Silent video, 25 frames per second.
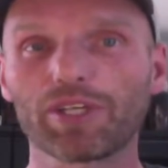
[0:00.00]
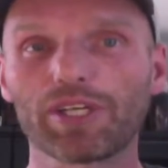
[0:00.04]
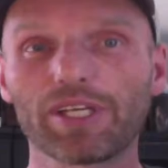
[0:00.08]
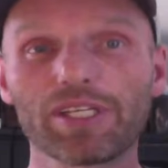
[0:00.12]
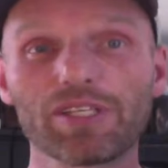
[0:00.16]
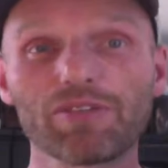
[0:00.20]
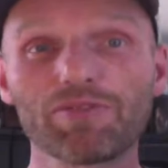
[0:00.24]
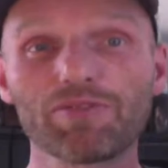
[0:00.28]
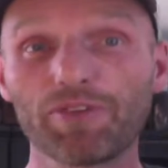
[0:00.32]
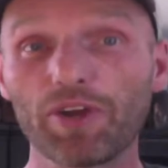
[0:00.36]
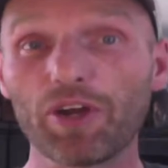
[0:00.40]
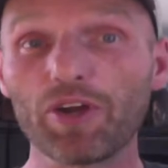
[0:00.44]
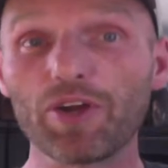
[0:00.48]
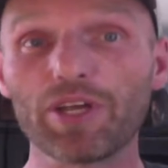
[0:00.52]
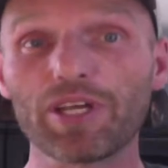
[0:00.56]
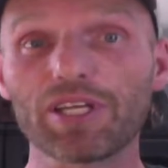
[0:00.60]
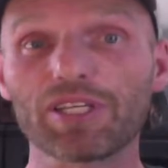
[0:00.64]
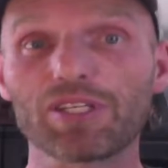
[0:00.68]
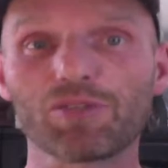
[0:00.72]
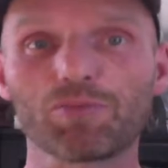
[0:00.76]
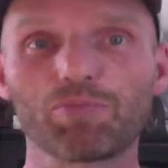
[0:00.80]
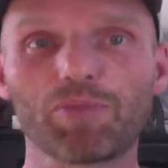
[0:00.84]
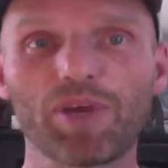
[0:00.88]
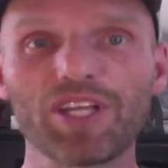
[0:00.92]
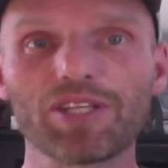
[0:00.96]
it's very
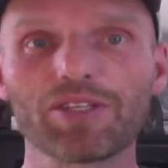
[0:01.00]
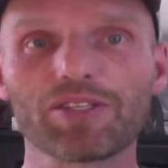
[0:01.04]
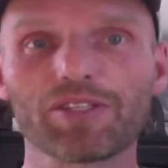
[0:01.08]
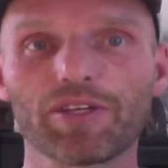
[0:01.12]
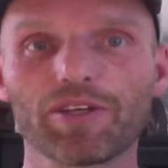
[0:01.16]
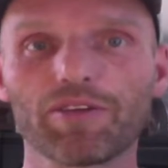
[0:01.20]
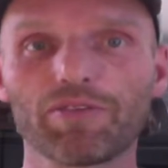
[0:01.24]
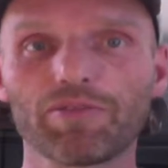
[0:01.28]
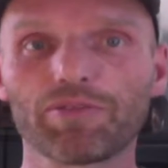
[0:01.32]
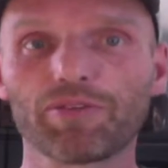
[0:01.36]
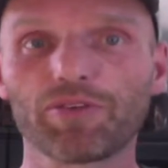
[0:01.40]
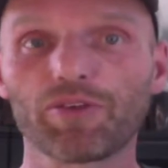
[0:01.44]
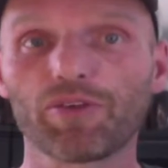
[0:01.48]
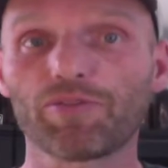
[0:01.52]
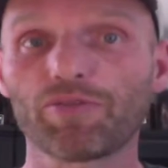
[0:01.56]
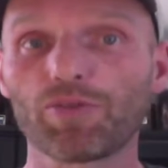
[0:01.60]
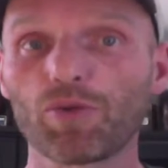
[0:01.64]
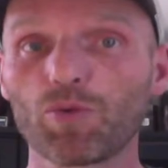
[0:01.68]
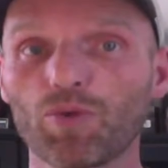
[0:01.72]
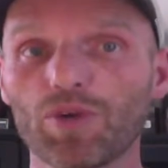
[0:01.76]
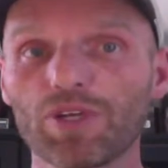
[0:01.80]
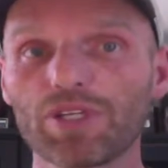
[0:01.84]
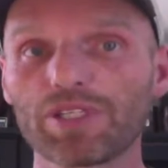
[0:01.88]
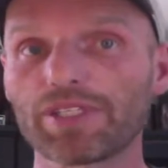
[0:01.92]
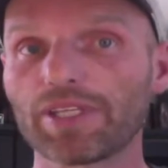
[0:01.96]
expensive if you want to